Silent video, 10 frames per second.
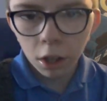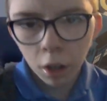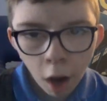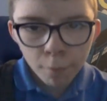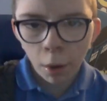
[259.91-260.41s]

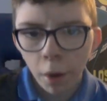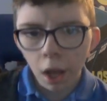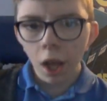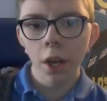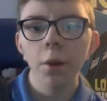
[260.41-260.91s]

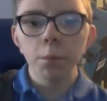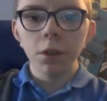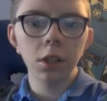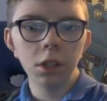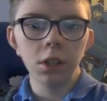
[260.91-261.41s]

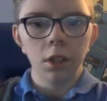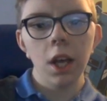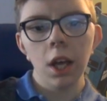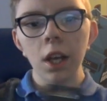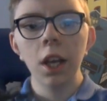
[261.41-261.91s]
Oh, my word, oh, word, la
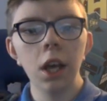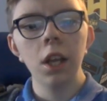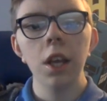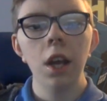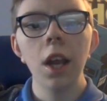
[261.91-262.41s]

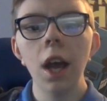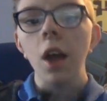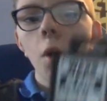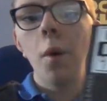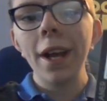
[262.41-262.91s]
la la la la.
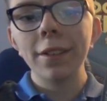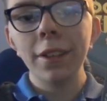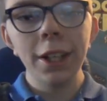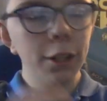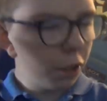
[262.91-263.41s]
Wax
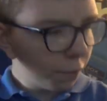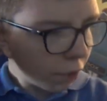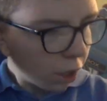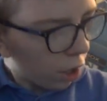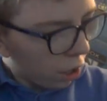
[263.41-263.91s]
cleaner.
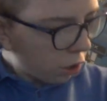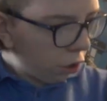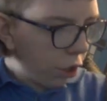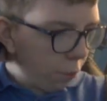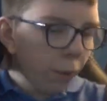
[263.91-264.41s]

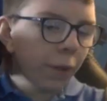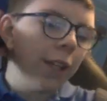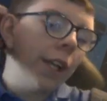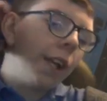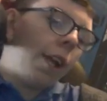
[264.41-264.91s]
So you're probably
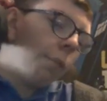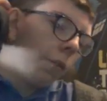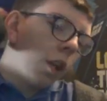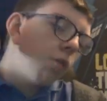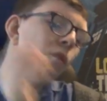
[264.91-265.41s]
thinking
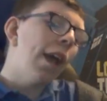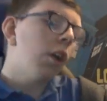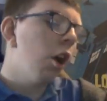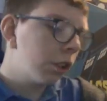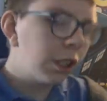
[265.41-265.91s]

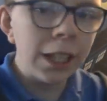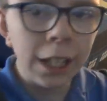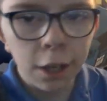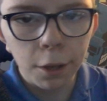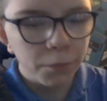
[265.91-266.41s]
record
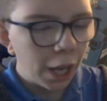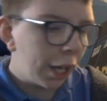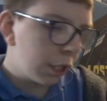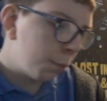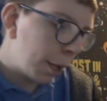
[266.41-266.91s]
cleaner.
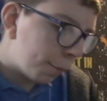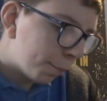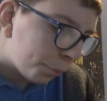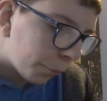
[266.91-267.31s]
I'll explain.